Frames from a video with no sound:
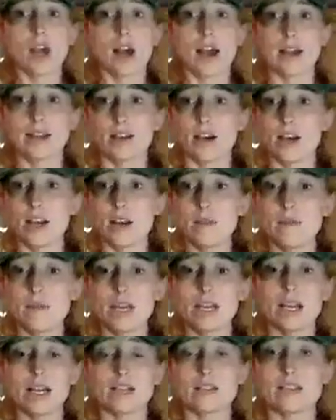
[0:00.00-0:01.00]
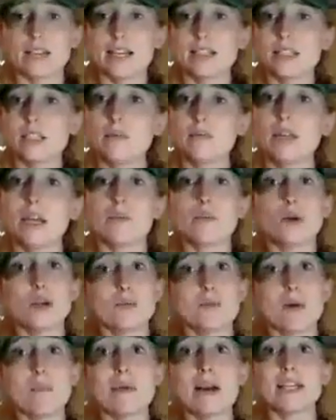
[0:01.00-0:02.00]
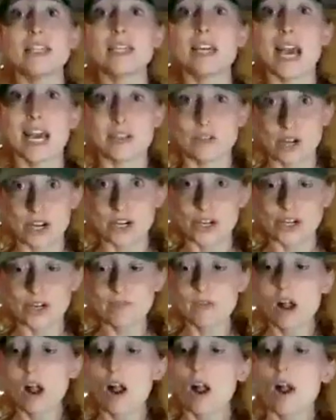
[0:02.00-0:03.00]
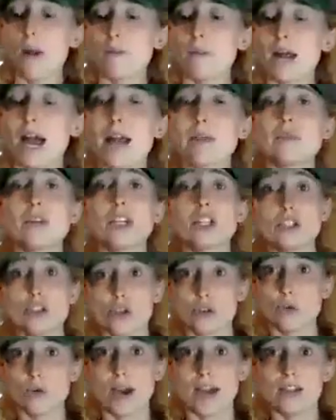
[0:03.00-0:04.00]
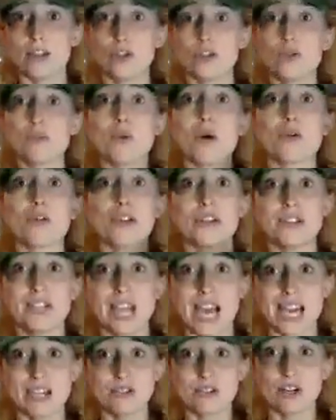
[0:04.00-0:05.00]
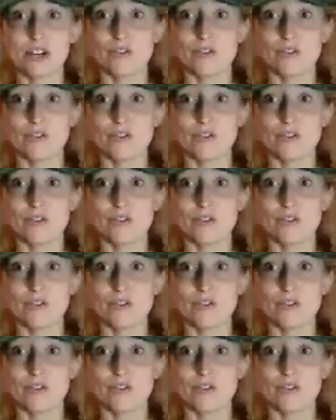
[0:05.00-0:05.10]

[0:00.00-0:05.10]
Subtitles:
I cut them and I slice them and I put them on my dehydrator. But I'm going to show you how to do both the dehydrator